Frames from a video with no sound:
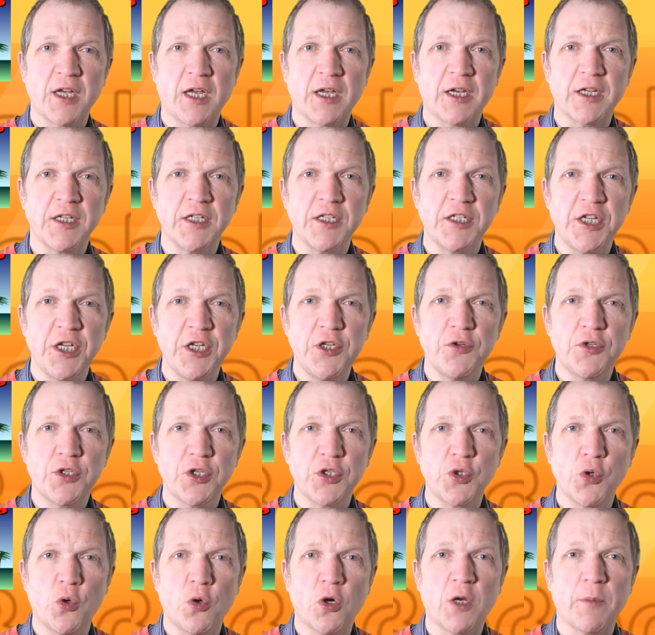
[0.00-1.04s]
I continue to
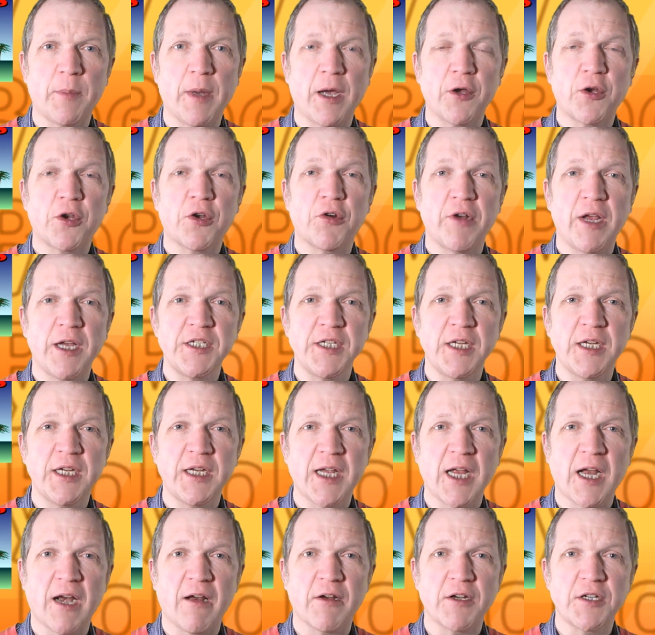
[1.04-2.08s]
talk about creating
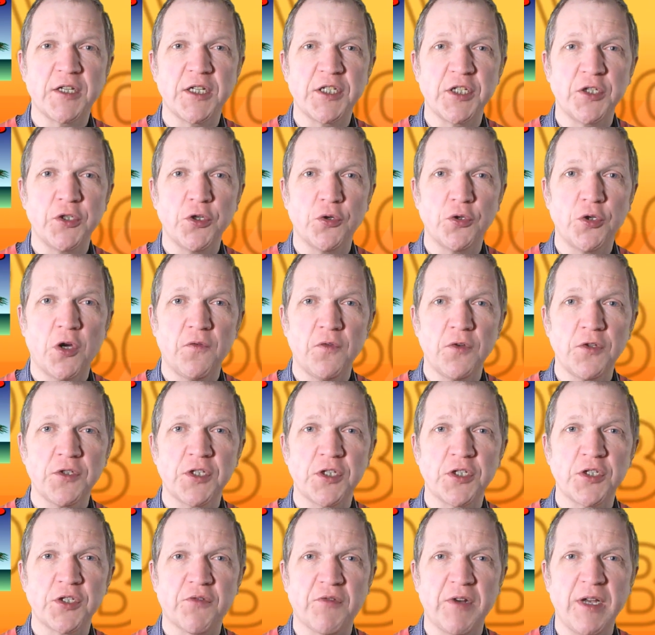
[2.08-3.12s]
characters in your novels,
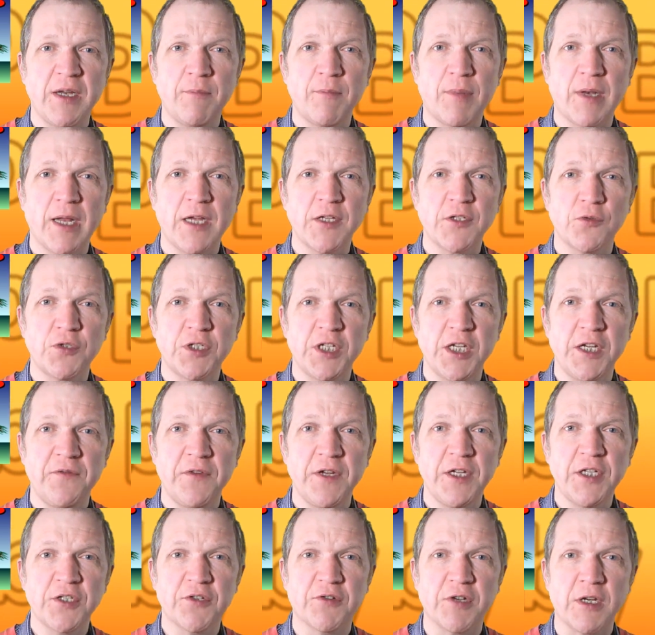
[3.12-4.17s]
screenplays or
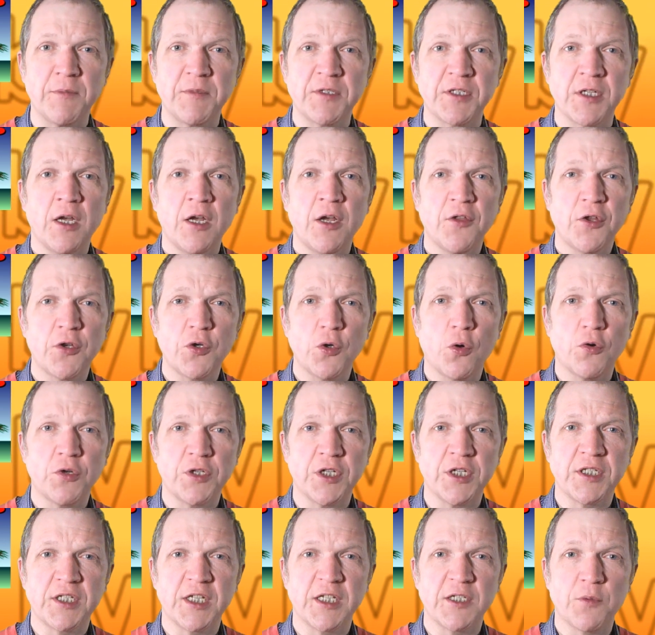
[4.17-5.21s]
TV scripts that
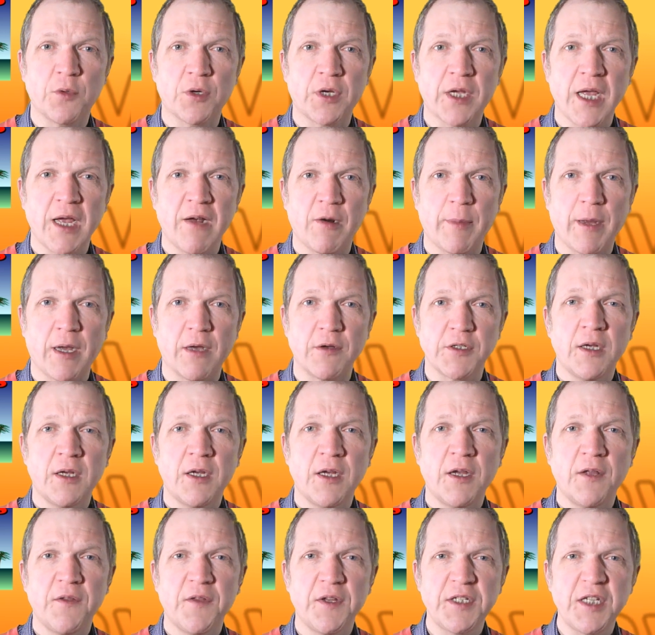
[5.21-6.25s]
audiences will care about.
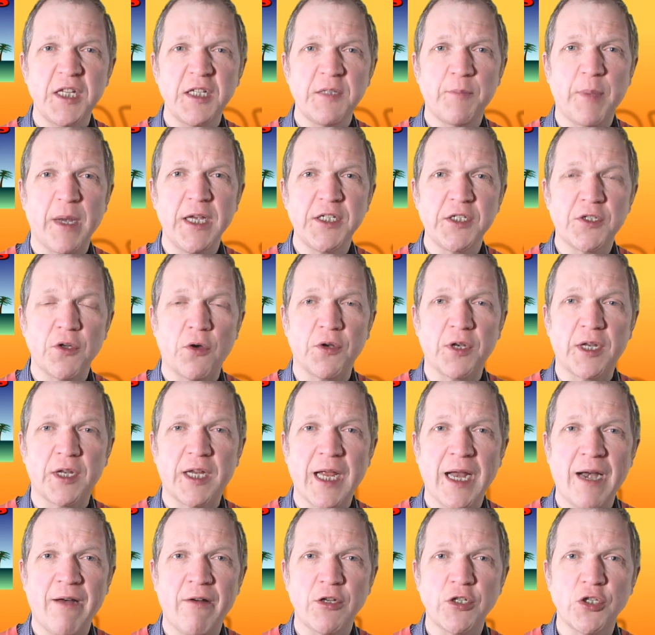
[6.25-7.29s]
This is based on
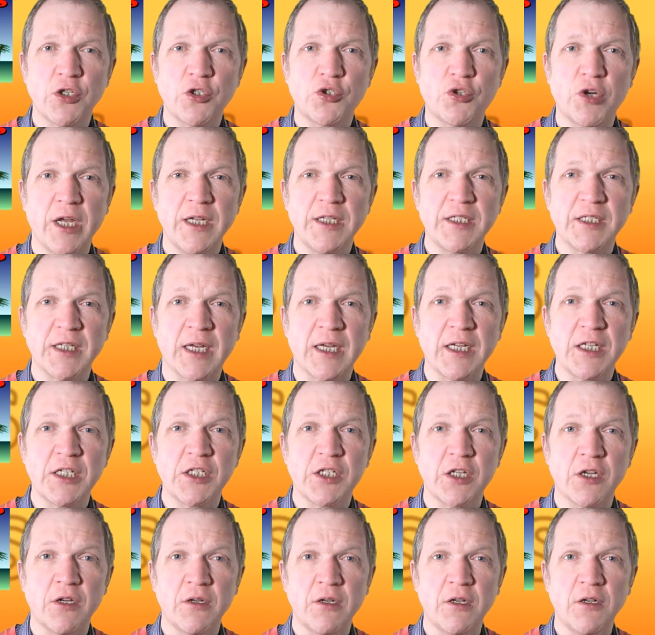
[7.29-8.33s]
character traits,
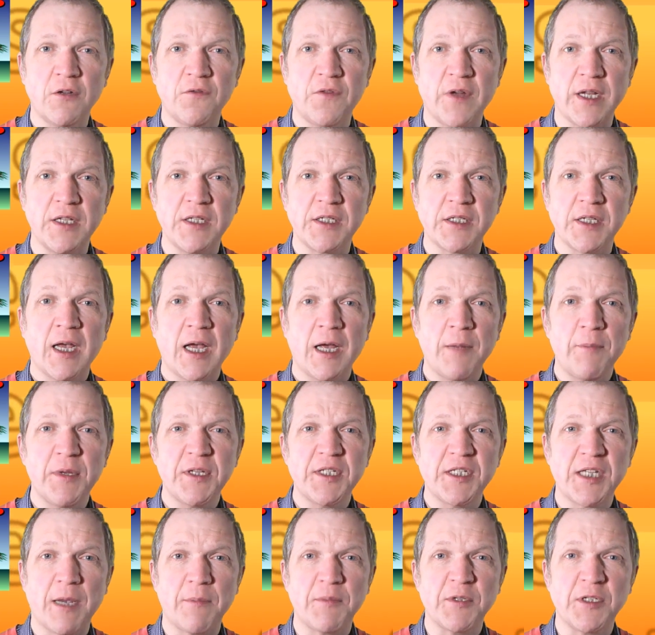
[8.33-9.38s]
external events and
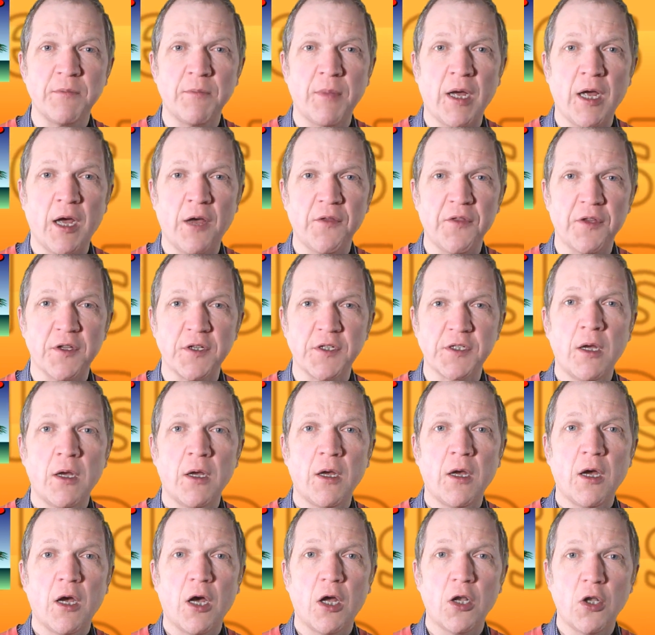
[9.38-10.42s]
perception by others,
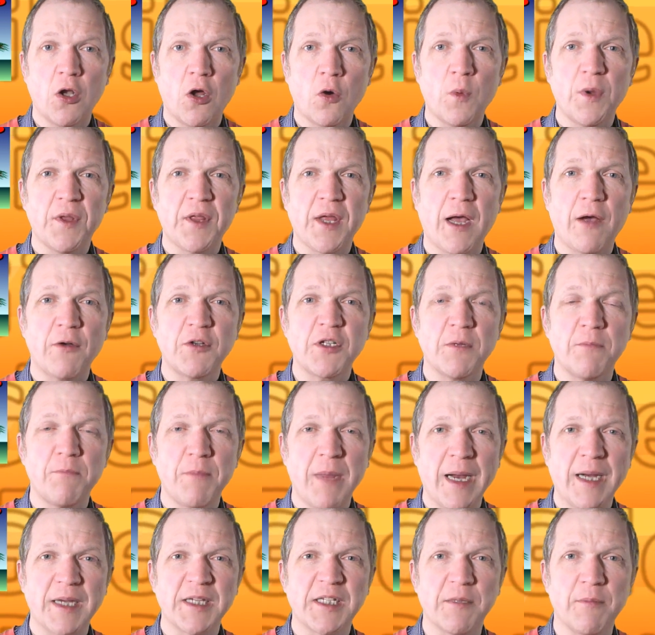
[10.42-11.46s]
along with how to
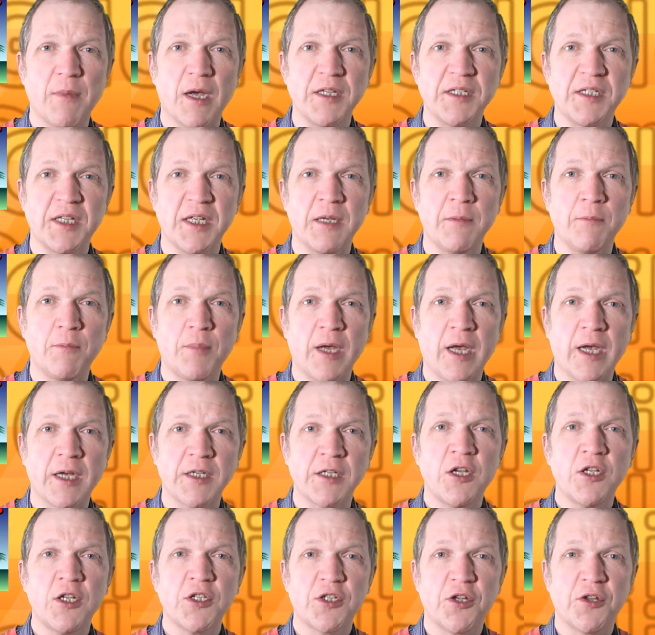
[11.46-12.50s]
maximise the
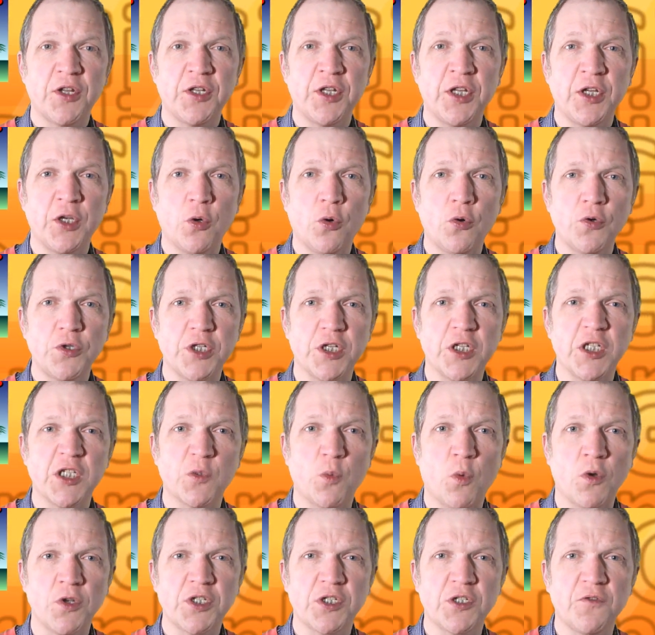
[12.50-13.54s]
impact so that the audience
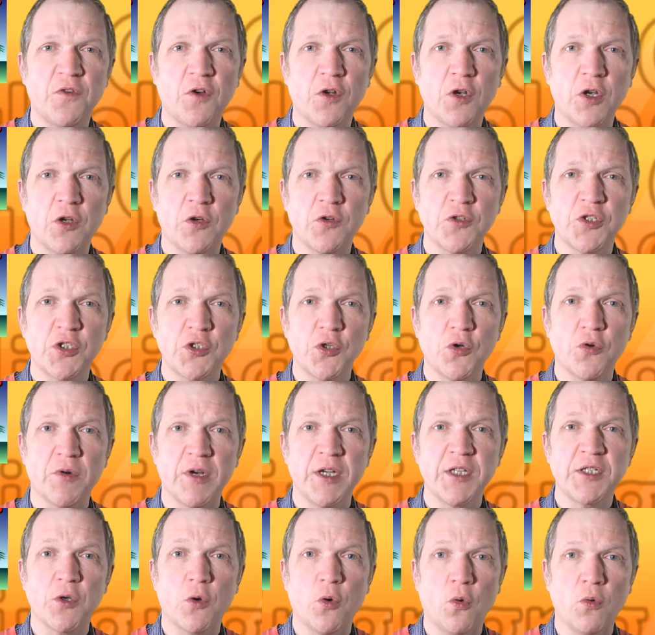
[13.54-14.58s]
wants to follow your
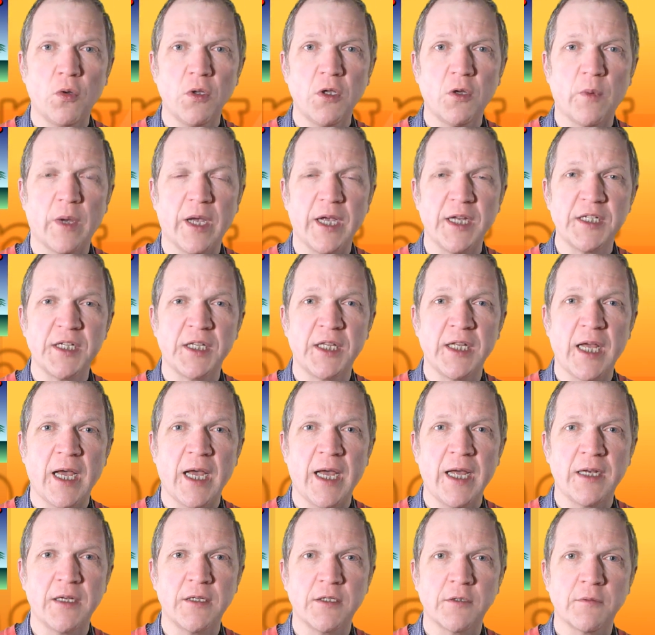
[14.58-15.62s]
stories all the way to the
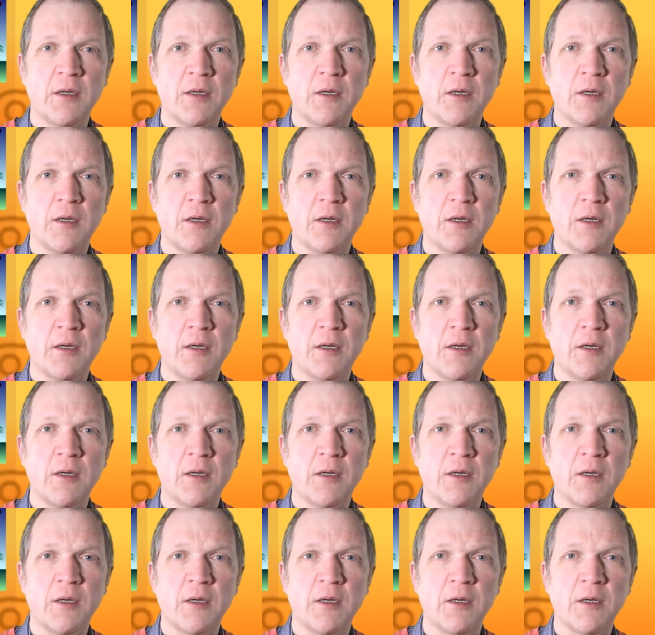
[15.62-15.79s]
end.